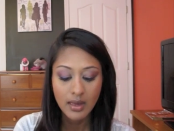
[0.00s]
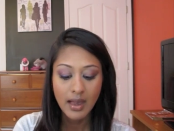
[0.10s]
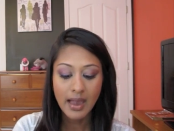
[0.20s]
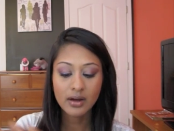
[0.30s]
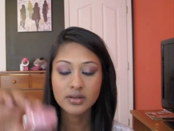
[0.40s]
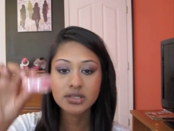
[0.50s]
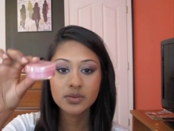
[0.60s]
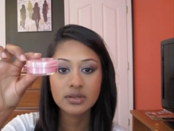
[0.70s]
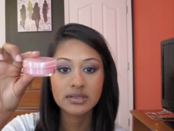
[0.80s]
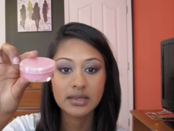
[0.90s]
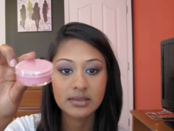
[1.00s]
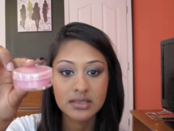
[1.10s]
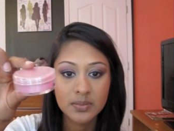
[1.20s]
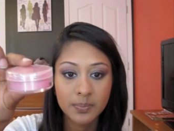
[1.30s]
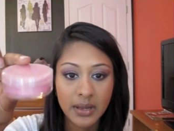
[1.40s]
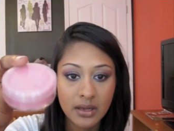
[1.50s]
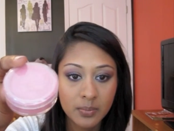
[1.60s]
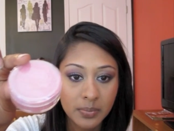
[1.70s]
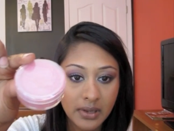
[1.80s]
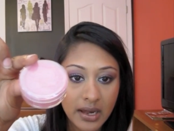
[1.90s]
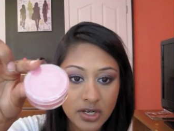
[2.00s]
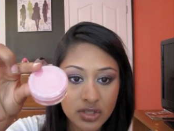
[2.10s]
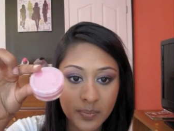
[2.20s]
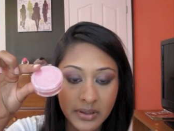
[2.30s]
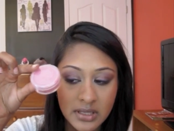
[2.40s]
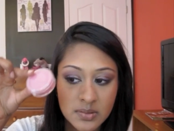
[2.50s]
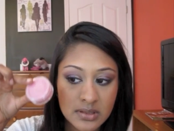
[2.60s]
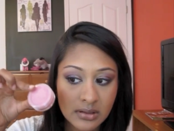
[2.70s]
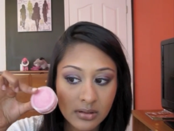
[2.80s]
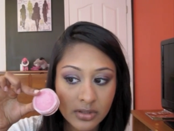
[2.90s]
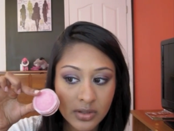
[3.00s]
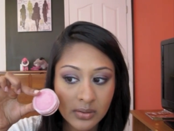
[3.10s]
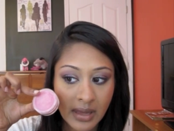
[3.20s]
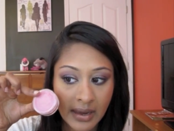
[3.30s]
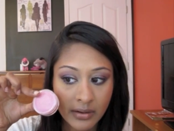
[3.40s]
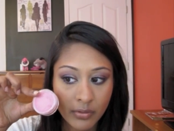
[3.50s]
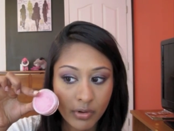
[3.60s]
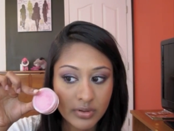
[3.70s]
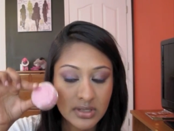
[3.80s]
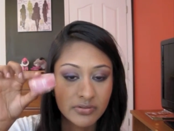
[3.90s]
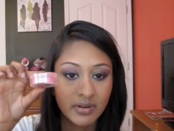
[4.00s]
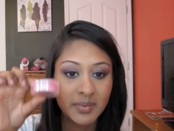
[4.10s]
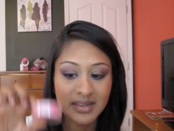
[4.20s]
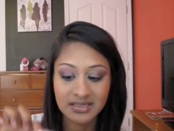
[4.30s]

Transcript: I also was sent this pink blush, but this was a little too light and rosy for me,